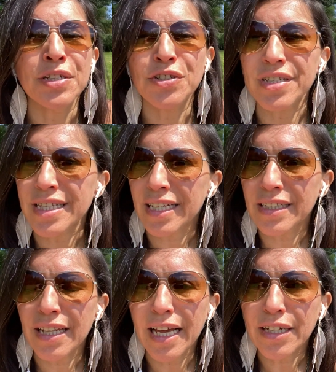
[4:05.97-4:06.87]
just like
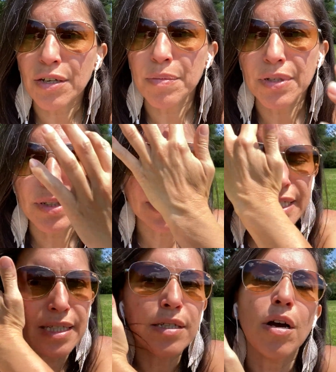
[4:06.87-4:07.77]
the light
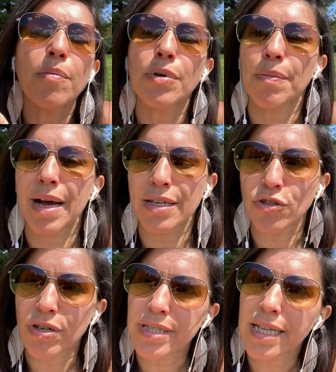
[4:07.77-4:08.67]
community is
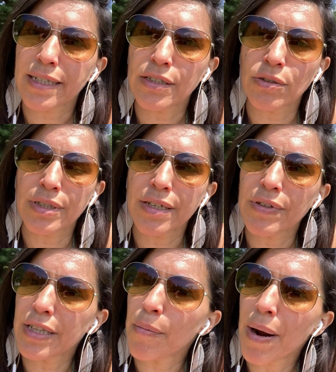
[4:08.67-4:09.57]
compromised, just like they are
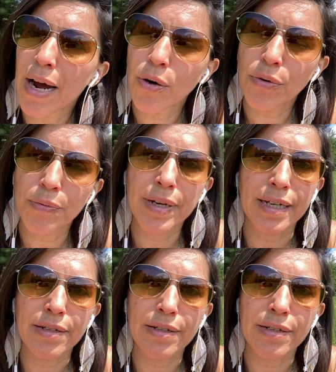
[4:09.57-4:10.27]
giving the power away,